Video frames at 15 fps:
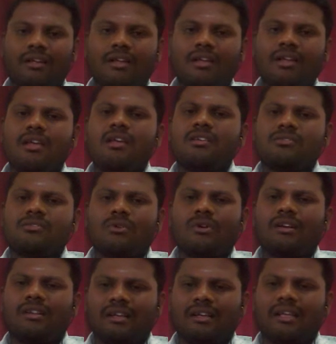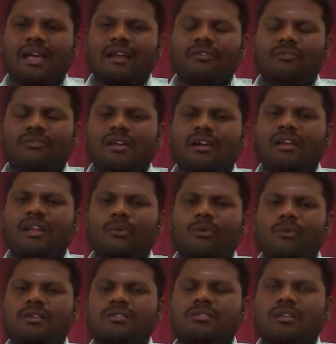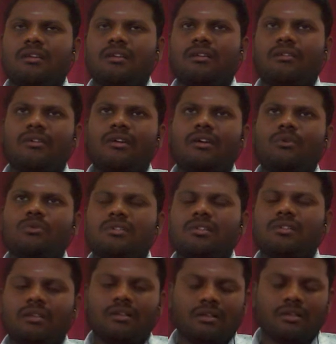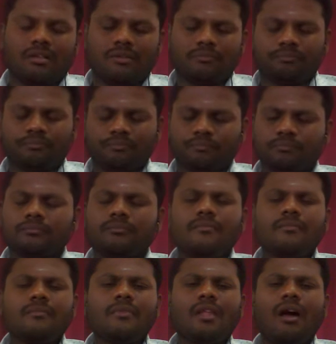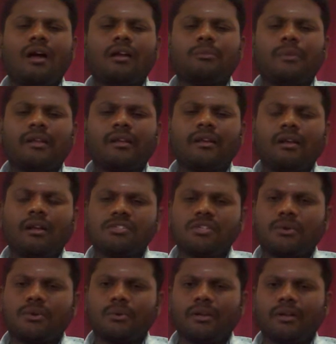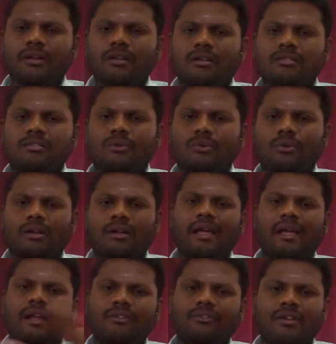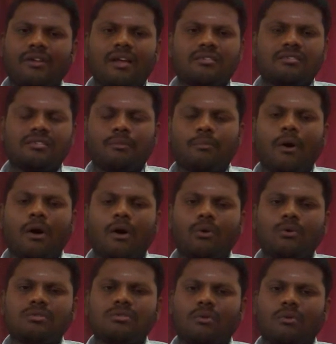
So at the carry flag, likewise we are using that arithmetic and logic unit. So like carry flags and borrows one of the